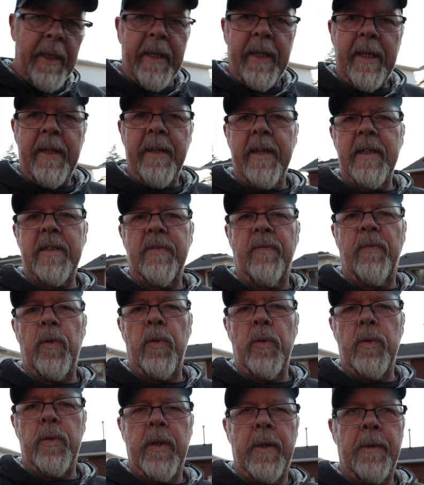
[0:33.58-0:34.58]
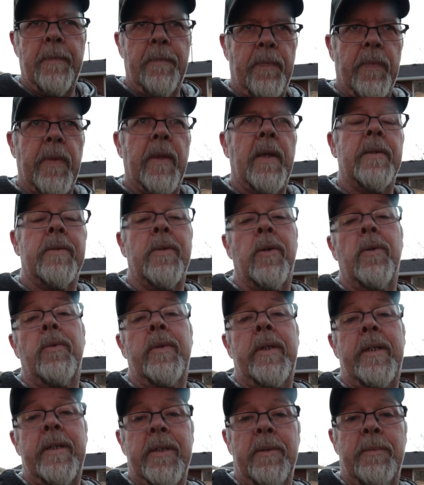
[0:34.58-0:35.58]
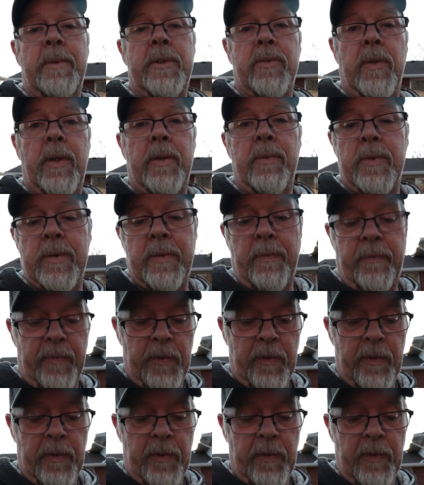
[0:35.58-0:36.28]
he likes food. So he's gonna be trained with some